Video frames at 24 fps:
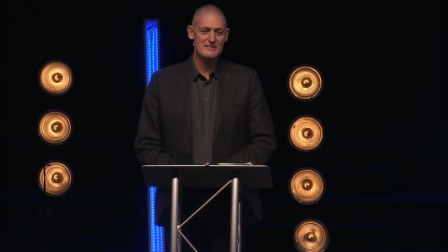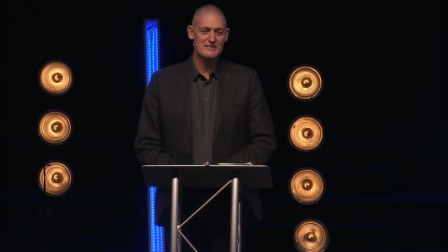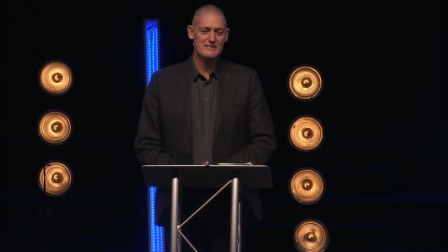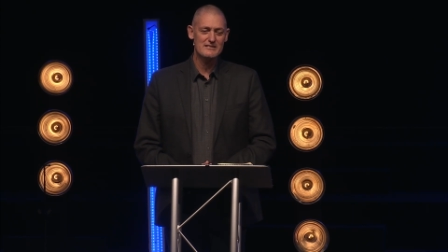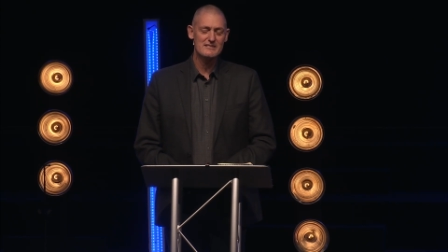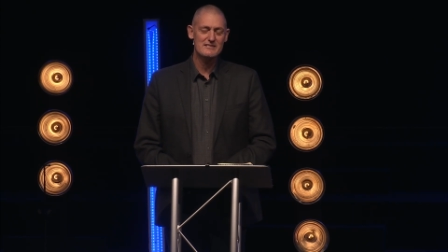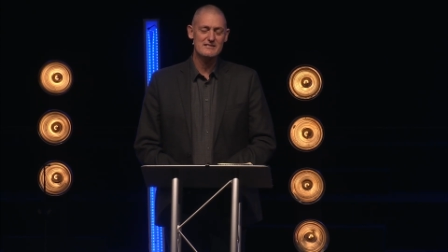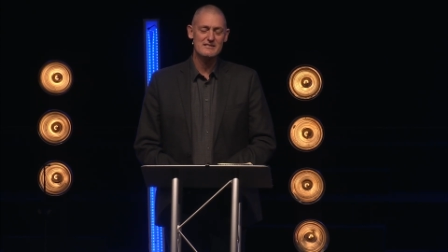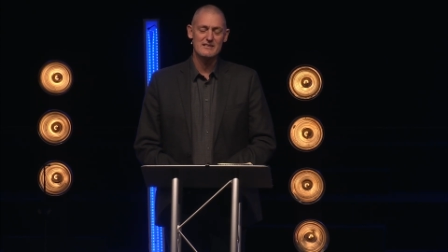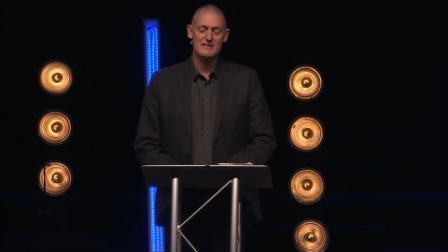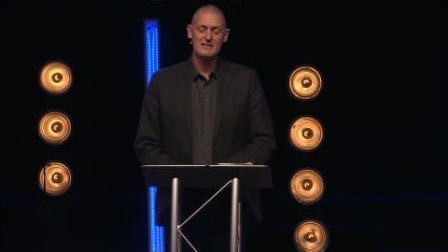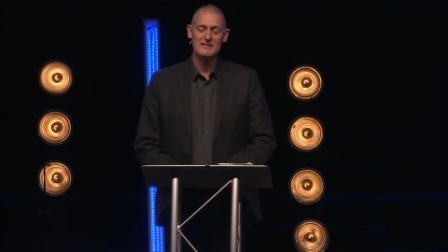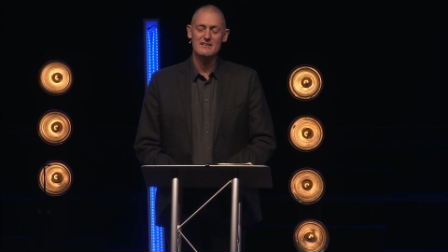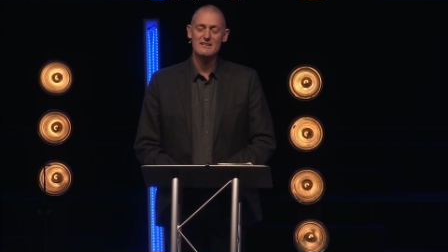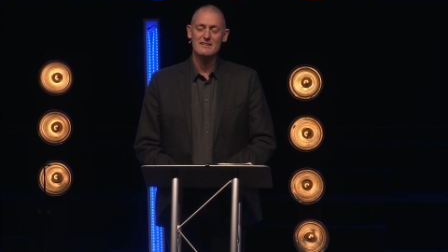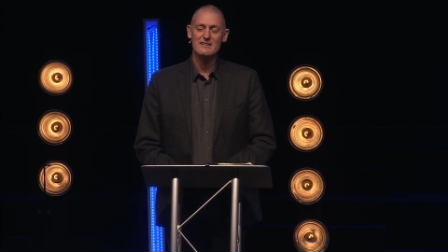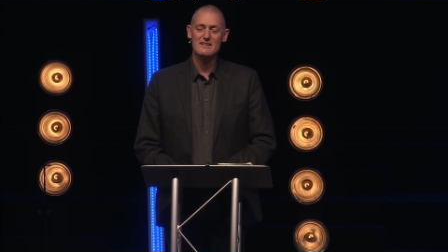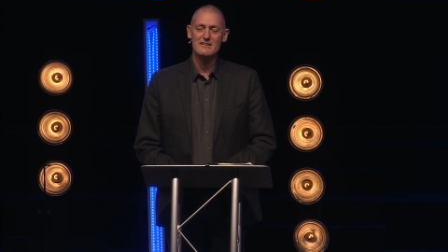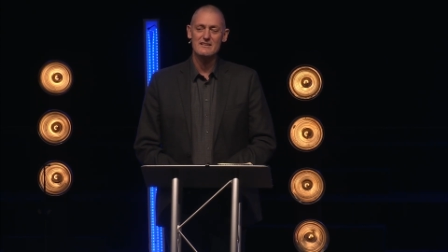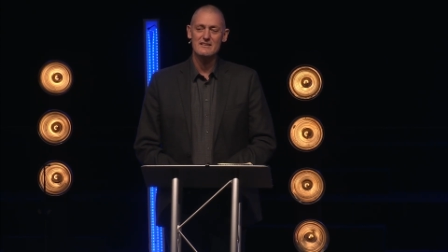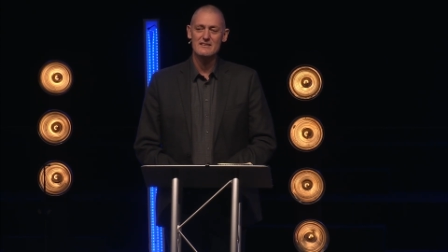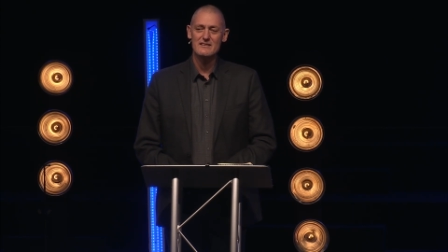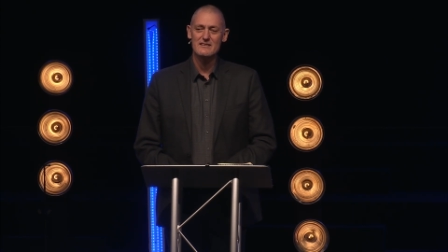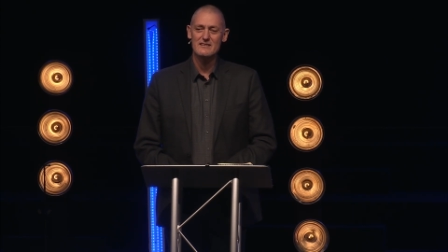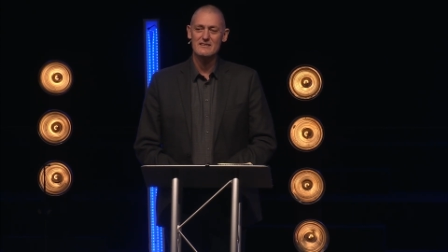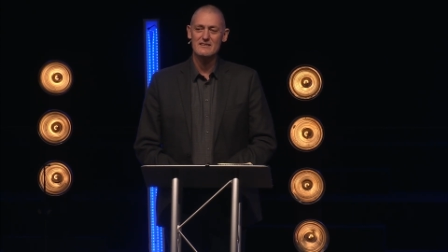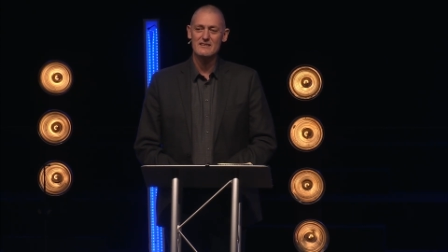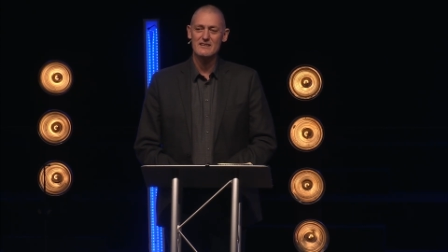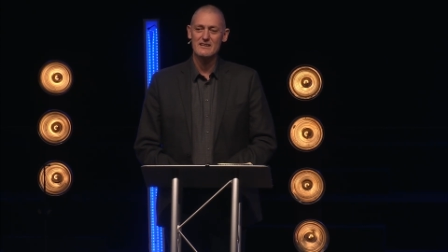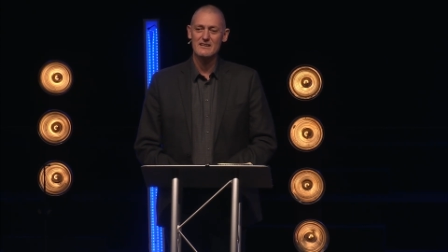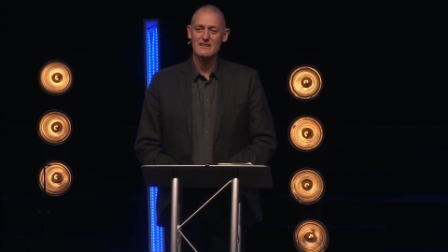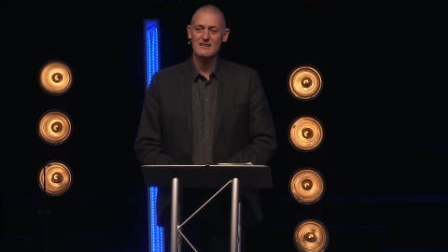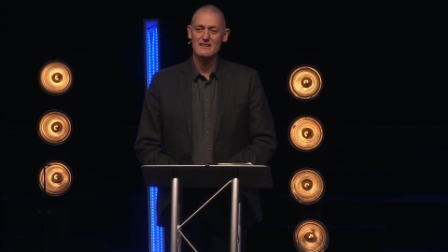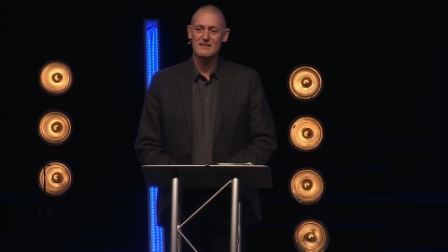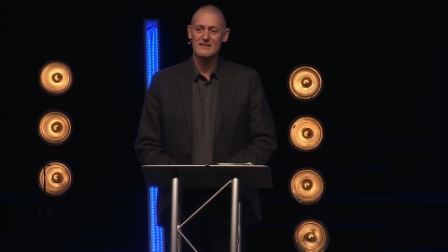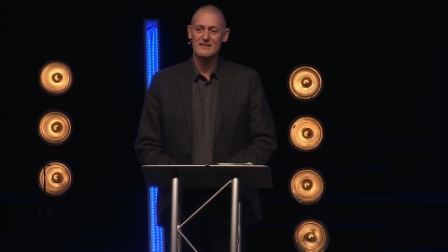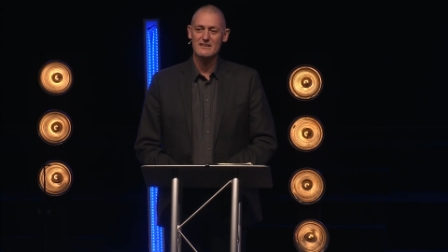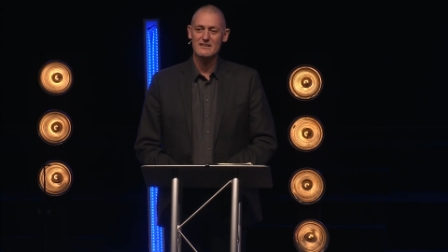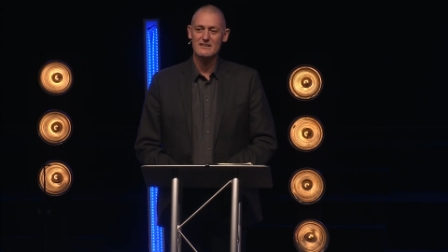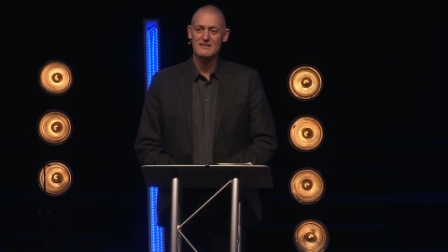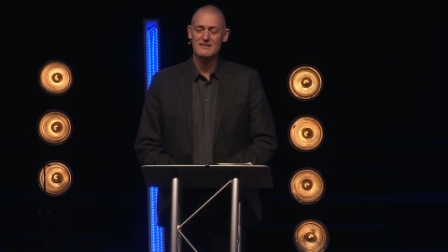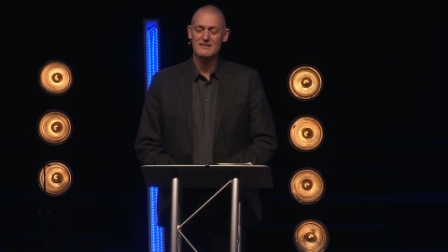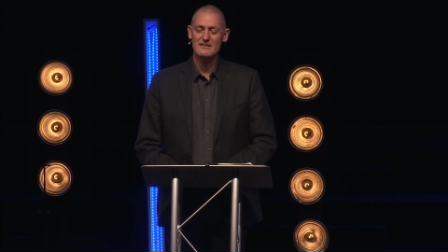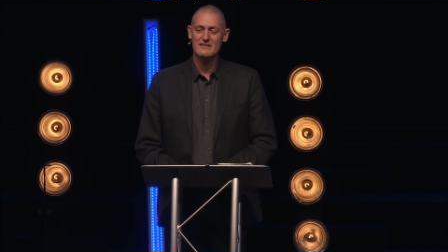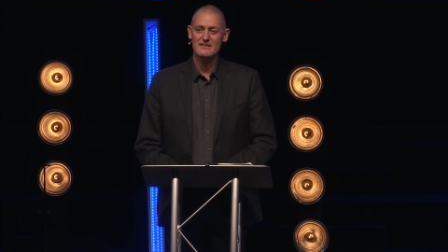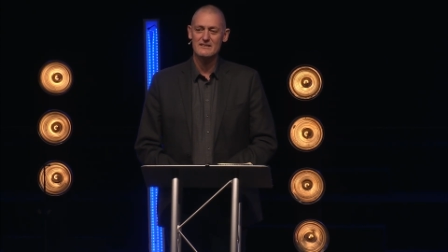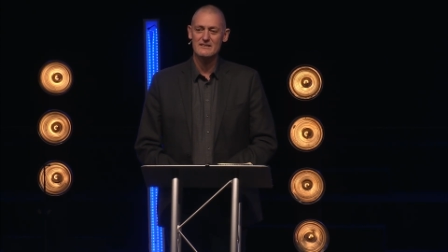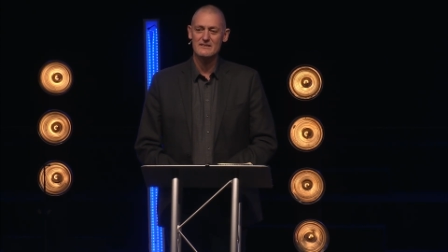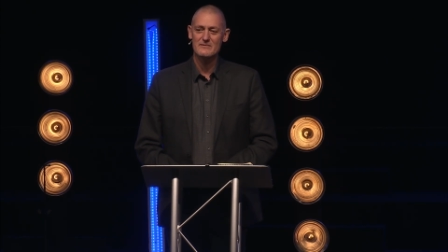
to see the King.